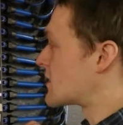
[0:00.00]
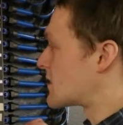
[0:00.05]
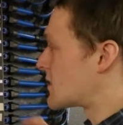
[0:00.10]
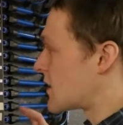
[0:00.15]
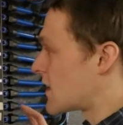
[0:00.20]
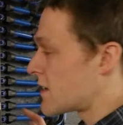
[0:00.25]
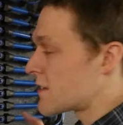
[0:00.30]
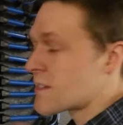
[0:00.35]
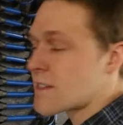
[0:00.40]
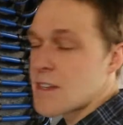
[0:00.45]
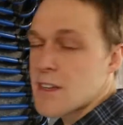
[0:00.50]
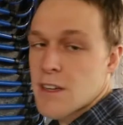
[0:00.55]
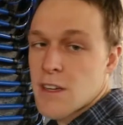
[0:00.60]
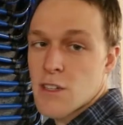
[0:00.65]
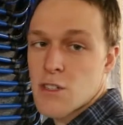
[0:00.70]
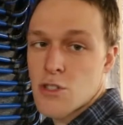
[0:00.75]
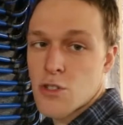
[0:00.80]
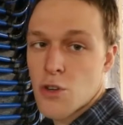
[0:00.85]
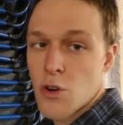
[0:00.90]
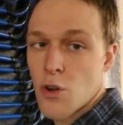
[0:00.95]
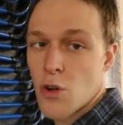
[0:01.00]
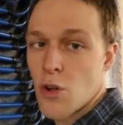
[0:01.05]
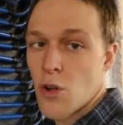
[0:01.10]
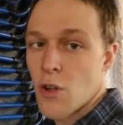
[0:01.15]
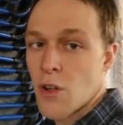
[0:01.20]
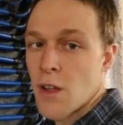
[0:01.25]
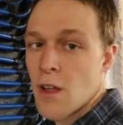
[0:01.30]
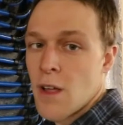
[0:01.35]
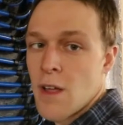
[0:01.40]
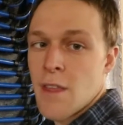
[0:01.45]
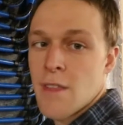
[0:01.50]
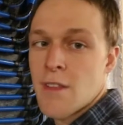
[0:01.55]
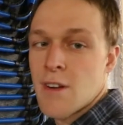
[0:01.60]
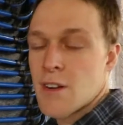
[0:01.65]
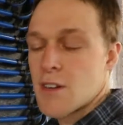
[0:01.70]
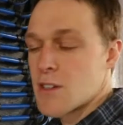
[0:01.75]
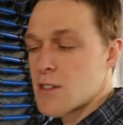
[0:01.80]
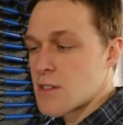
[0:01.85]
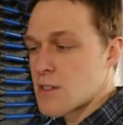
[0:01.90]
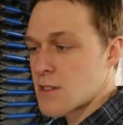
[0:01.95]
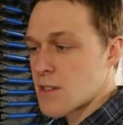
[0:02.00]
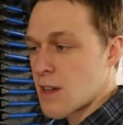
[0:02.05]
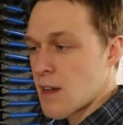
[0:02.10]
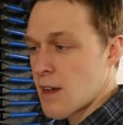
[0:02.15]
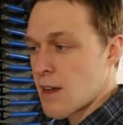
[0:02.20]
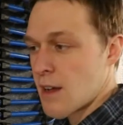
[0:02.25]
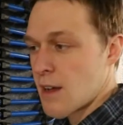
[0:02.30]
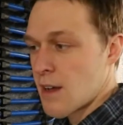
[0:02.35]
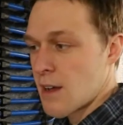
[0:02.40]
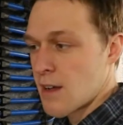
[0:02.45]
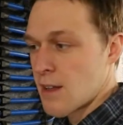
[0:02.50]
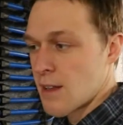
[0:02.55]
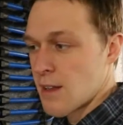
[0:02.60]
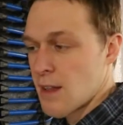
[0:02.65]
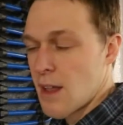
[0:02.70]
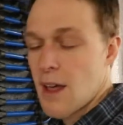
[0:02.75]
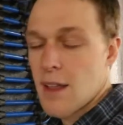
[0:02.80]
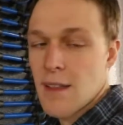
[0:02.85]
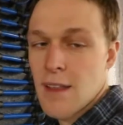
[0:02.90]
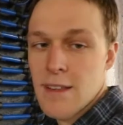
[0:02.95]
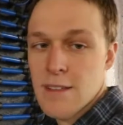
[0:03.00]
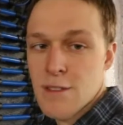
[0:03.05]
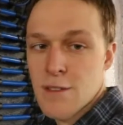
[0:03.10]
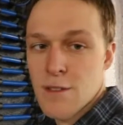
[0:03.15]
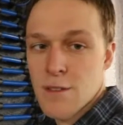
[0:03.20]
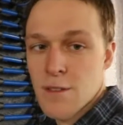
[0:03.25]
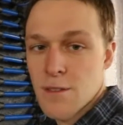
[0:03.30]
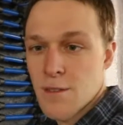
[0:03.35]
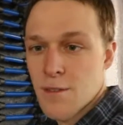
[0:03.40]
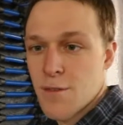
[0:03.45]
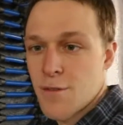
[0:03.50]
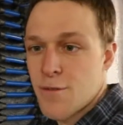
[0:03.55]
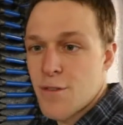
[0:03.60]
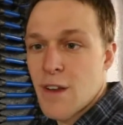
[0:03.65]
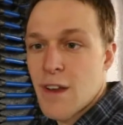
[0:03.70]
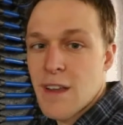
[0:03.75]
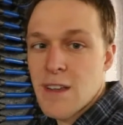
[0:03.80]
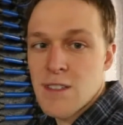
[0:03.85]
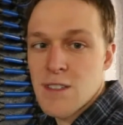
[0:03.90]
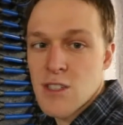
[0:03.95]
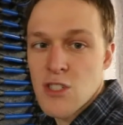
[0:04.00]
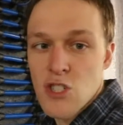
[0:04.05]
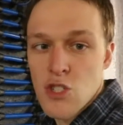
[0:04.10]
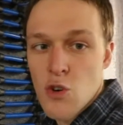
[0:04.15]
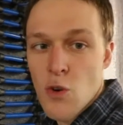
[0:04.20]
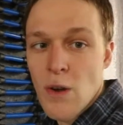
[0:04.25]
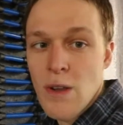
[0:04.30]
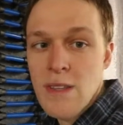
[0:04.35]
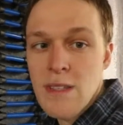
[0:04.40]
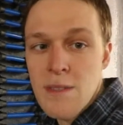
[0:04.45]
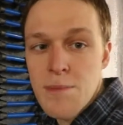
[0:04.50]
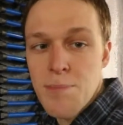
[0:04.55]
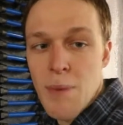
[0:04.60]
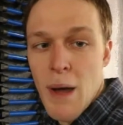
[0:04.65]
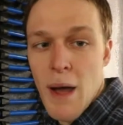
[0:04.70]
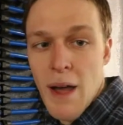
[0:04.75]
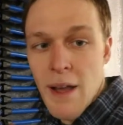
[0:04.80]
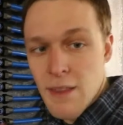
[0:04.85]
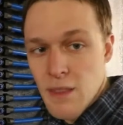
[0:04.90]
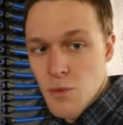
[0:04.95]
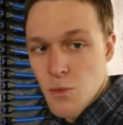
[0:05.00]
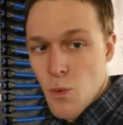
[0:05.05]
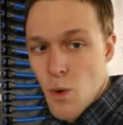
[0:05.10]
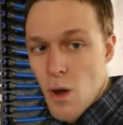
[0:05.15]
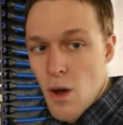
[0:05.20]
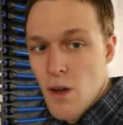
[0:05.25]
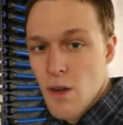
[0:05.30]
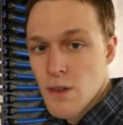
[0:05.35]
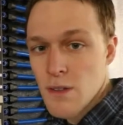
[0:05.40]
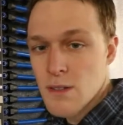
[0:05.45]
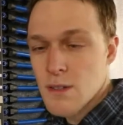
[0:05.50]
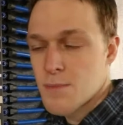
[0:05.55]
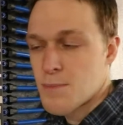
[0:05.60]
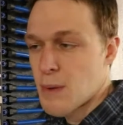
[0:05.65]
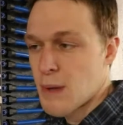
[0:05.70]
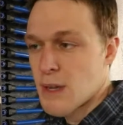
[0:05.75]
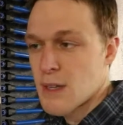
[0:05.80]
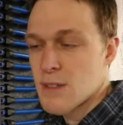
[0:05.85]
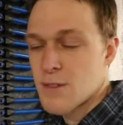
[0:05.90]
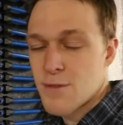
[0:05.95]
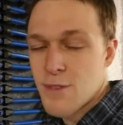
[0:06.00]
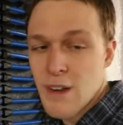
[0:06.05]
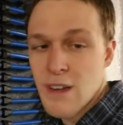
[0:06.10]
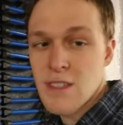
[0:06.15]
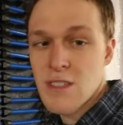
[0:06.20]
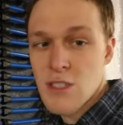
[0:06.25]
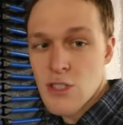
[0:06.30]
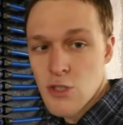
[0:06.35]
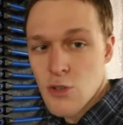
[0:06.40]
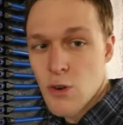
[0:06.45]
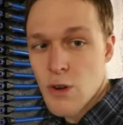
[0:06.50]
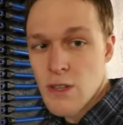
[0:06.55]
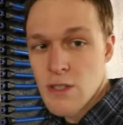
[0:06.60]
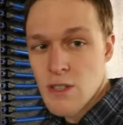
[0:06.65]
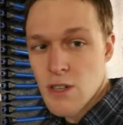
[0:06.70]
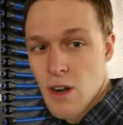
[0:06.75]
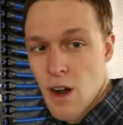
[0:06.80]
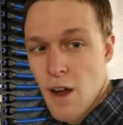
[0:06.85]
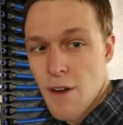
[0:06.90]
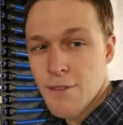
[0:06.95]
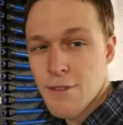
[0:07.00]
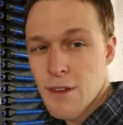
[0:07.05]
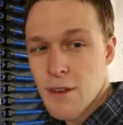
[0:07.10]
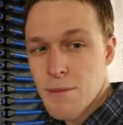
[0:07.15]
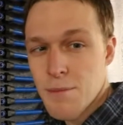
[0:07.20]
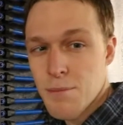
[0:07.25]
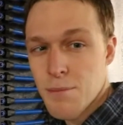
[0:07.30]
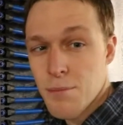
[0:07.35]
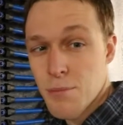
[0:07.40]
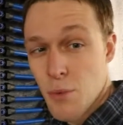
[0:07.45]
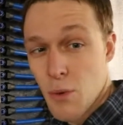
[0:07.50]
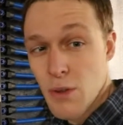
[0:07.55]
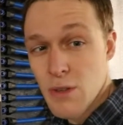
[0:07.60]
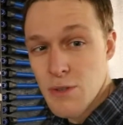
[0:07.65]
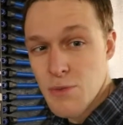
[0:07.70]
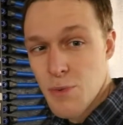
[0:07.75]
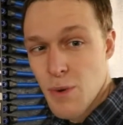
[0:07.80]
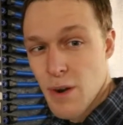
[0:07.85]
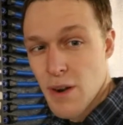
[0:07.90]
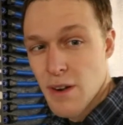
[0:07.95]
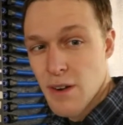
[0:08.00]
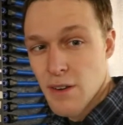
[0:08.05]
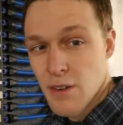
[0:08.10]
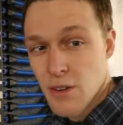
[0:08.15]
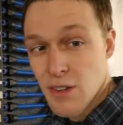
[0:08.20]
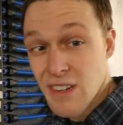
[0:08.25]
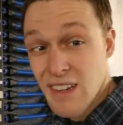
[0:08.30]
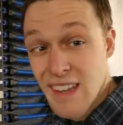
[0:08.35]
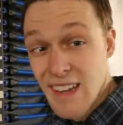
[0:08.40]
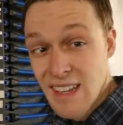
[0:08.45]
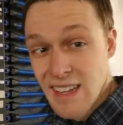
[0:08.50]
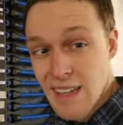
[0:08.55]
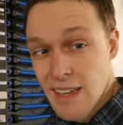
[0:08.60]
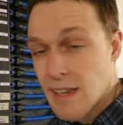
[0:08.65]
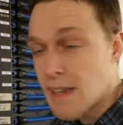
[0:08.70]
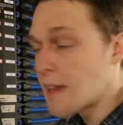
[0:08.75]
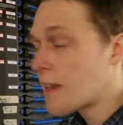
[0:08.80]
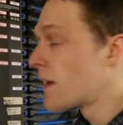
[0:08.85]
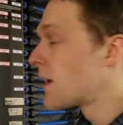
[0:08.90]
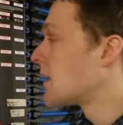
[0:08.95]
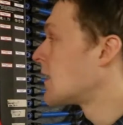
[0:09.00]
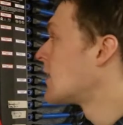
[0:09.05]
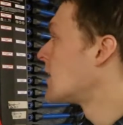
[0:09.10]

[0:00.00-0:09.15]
It's easy to control. There's a lot less fittings and joints behind the walls because fittings and joints are often points where you could get a leak.